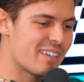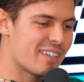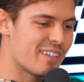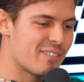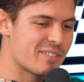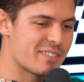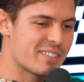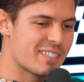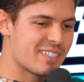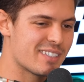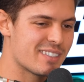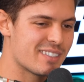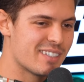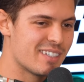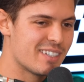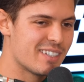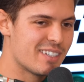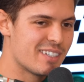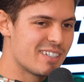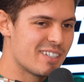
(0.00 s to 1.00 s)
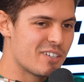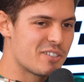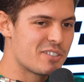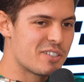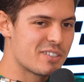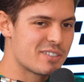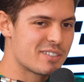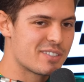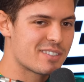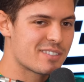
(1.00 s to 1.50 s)
Yeah, Eve's, uh, yeah,
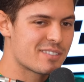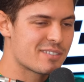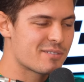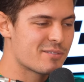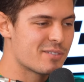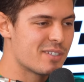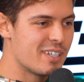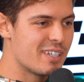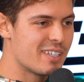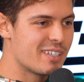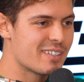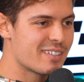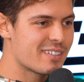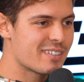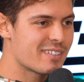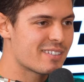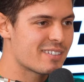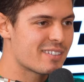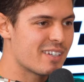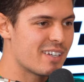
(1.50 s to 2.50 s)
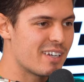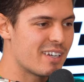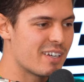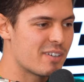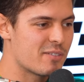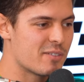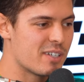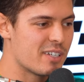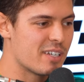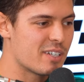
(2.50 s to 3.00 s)
she's really, yeah,
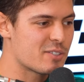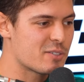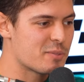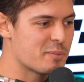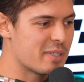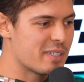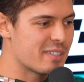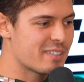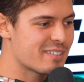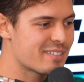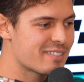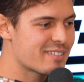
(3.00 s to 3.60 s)
really nice to me and